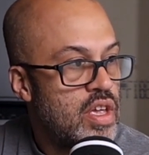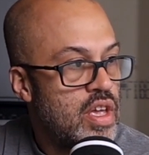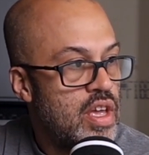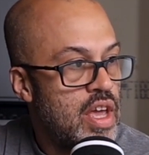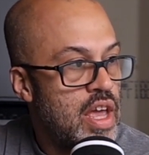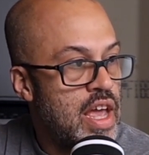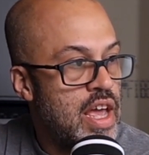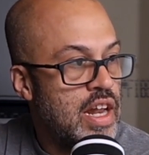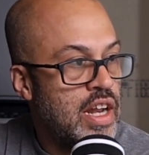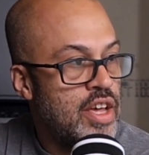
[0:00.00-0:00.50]

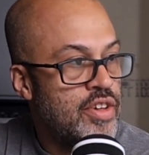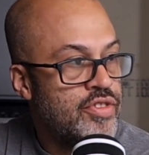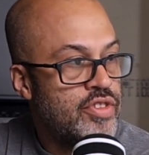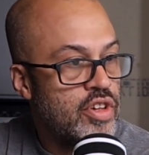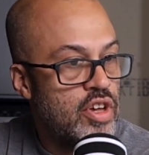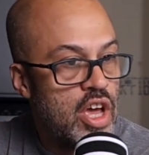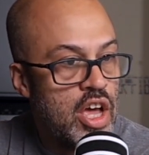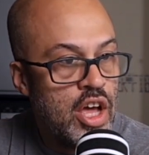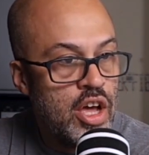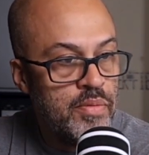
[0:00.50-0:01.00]
And let's
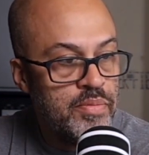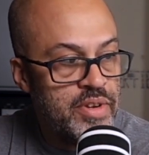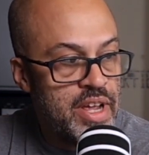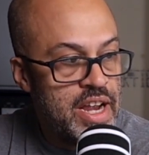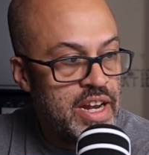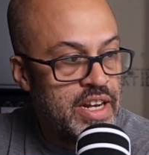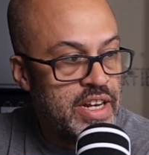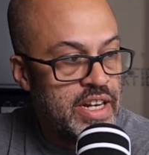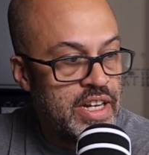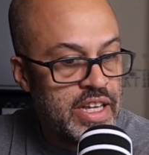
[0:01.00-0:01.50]

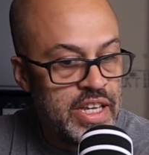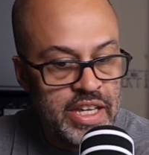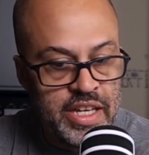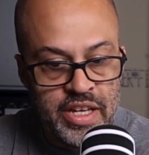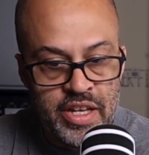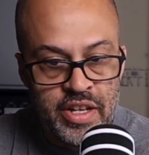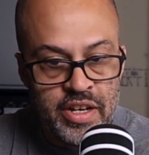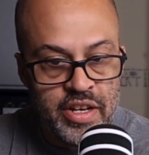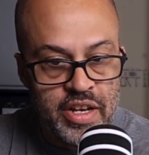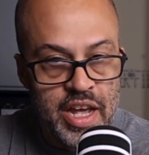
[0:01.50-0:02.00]
update it
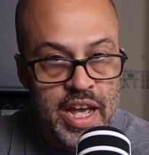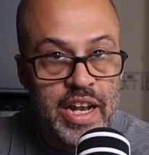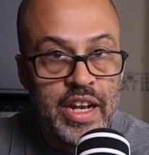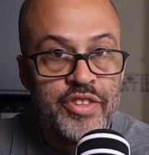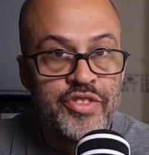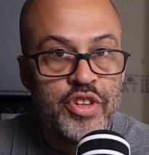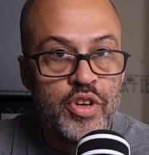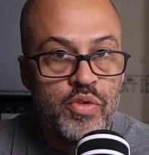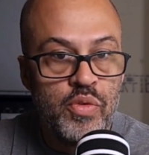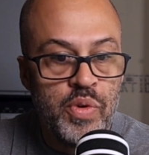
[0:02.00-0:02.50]
again, and let's
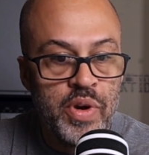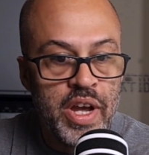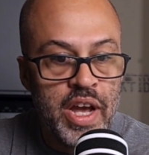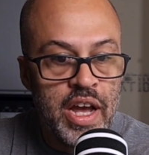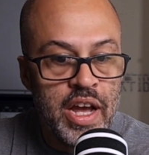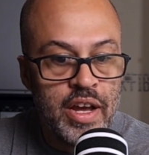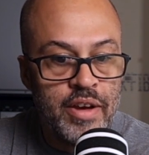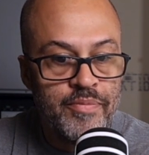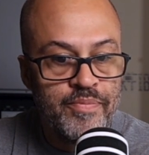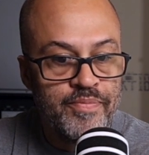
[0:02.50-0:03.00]
see what we got.